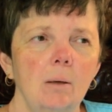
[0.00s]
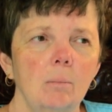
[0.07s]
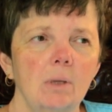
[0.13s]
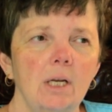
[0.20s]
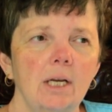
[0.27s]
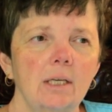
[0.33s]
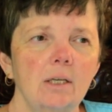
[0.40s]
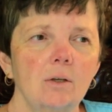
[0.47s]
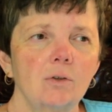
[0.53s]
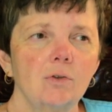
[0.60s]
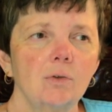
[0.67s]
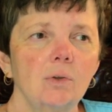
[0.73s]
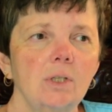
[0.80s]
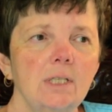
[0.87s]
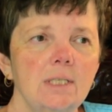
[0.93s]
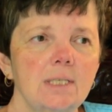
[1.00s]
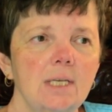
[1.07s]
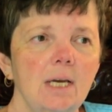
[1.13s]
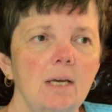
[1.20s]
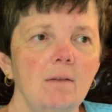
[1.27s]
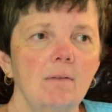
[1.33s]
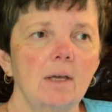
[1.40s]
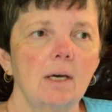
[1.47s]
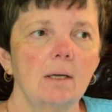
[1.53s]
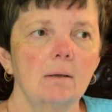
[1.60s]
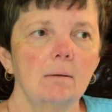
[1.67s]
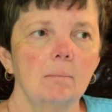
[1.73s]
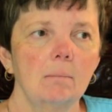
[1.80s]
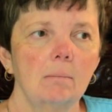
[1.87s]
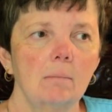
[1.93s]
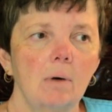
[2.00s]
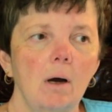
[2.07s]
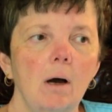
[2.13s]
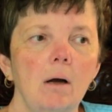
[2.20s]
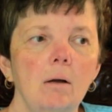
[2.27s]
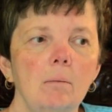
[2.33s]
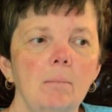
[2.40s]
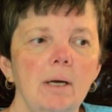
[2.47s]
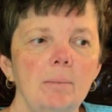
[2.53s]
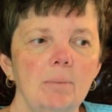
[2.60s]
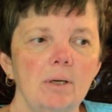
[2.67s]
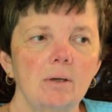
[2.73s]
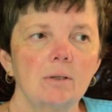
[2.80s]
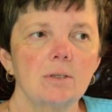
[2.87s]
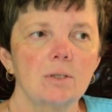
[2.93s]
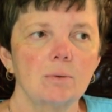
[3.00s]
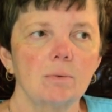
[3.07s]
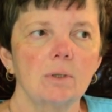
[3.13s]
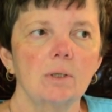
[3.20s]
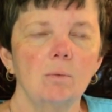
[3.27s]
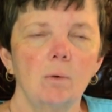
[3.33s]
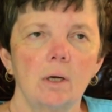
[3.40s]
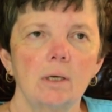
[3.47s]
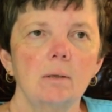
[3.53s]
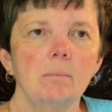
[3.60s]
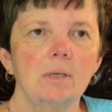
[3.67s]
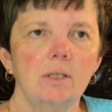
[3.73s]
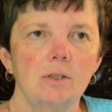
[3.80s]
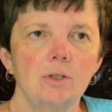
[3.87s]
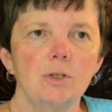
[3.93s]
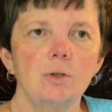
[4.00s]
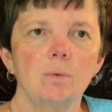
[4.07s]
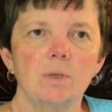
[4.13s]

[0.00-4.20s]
But I can truly say that all my parents really wanted me to do